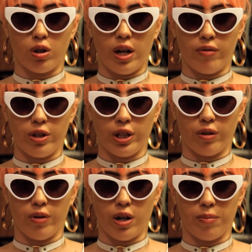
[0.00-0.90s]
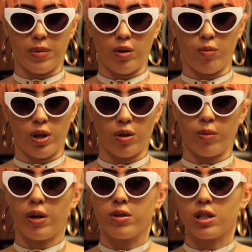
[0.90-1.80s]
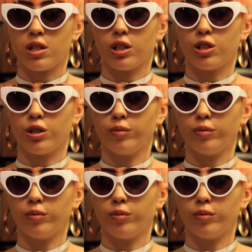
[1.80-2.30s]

everything around me with what I was listening to.